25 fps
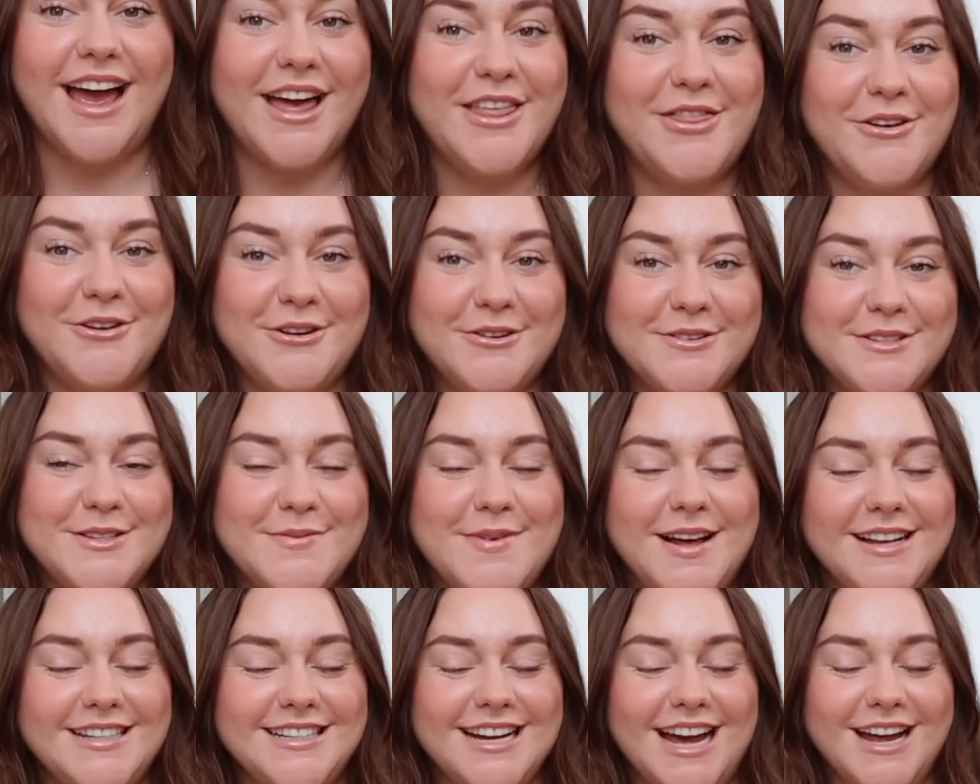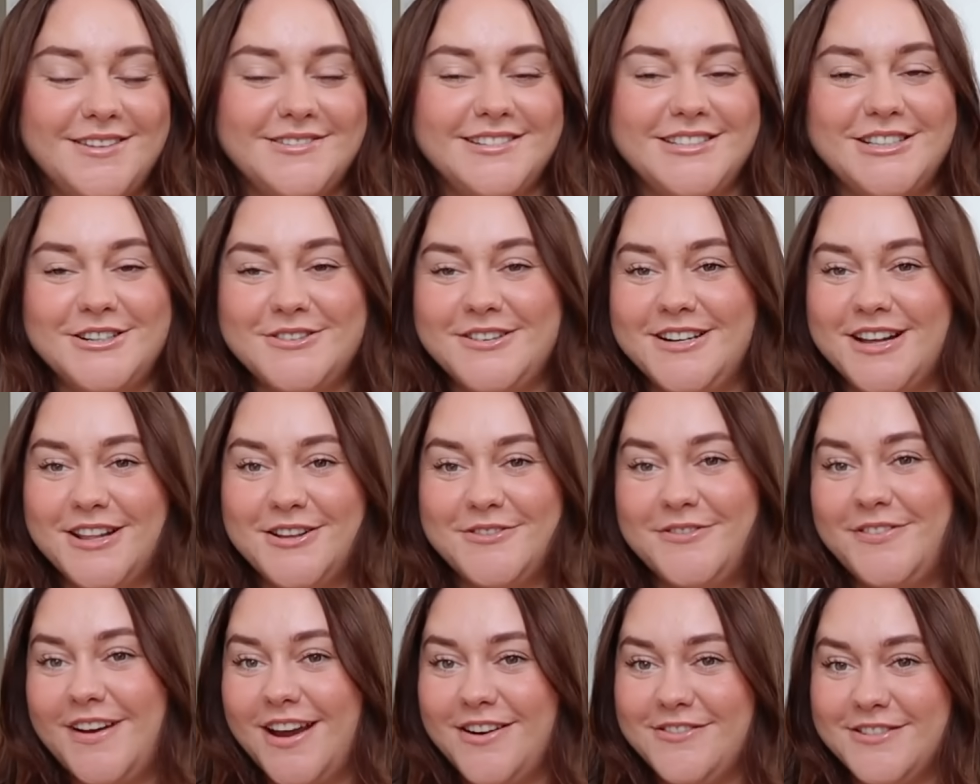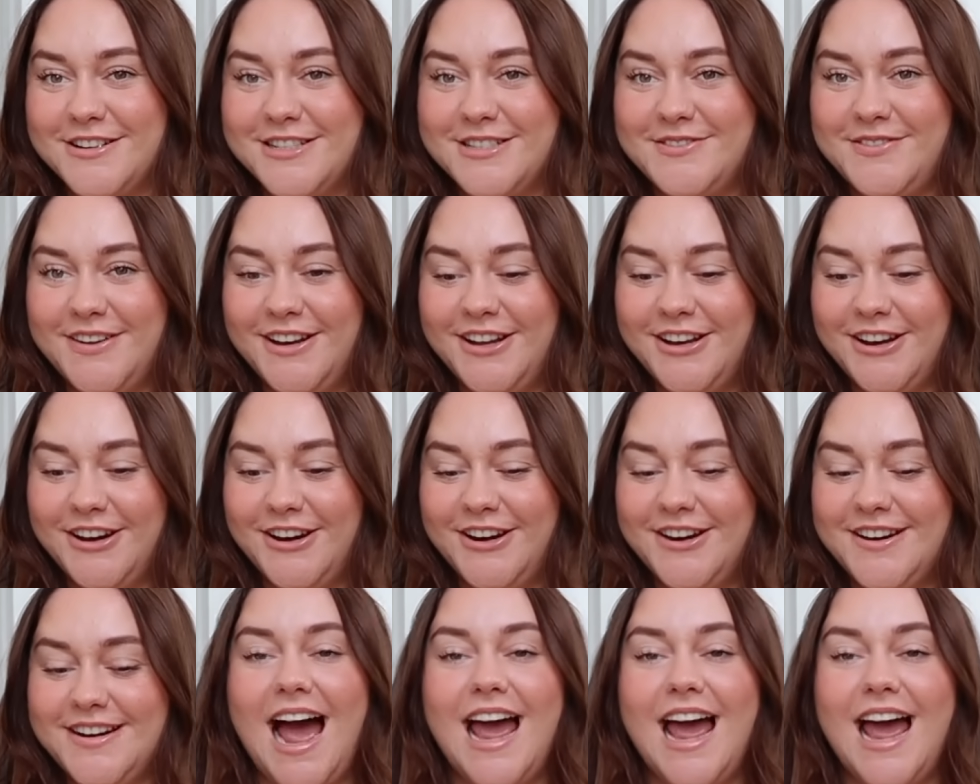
I thought it was about time to do another favorites video.